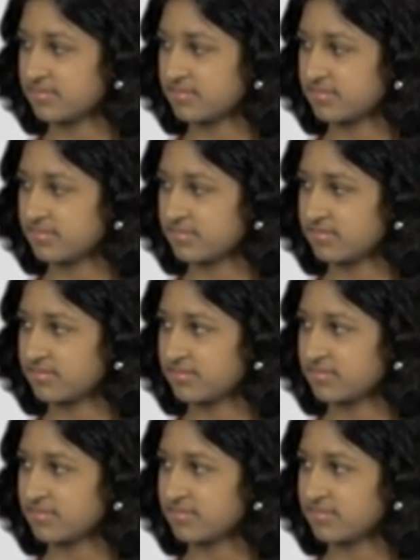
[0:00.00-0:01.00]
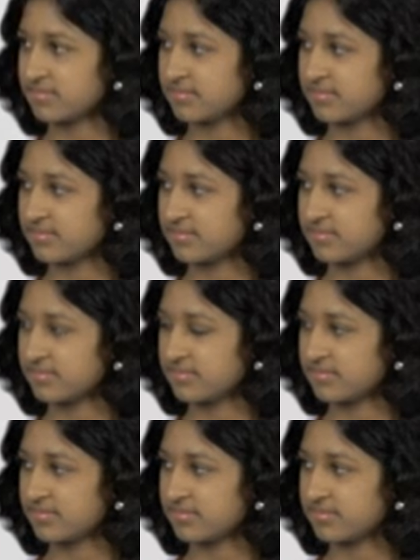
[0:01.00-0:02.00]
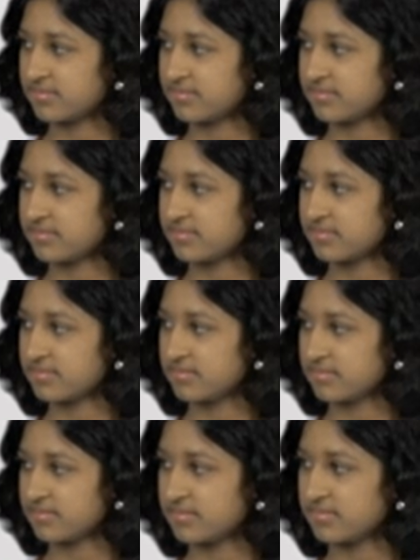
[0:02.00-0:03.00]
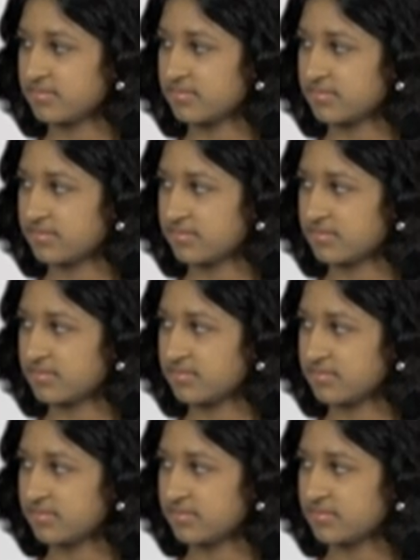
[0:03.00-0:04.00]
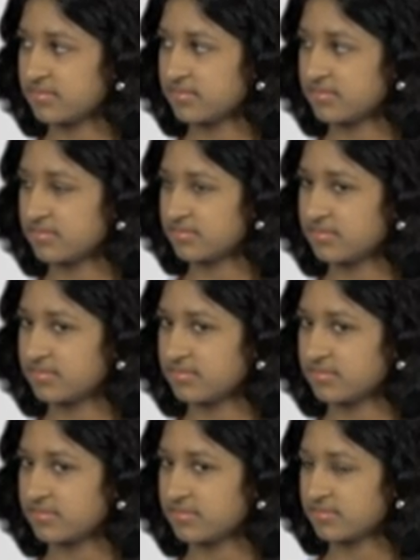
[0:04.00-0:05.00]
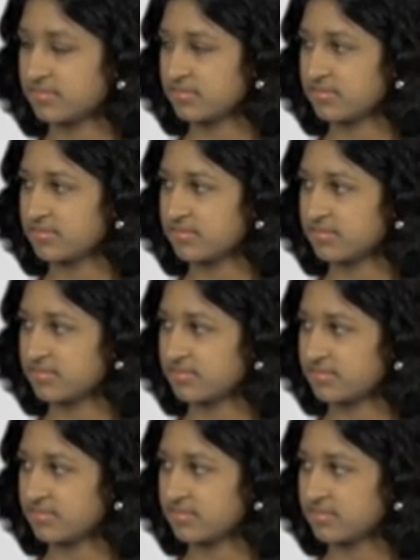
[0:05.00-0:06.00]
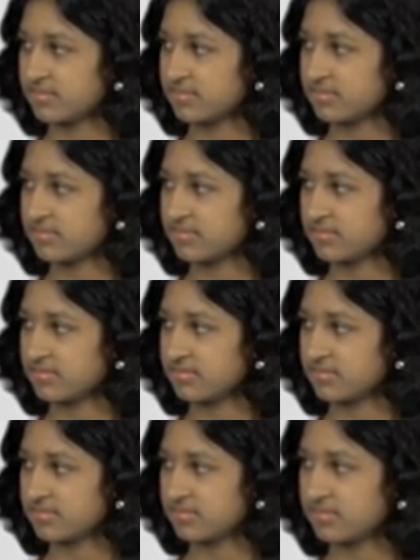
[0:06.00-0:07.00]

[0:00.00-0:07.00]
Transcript: The person shown says nothing.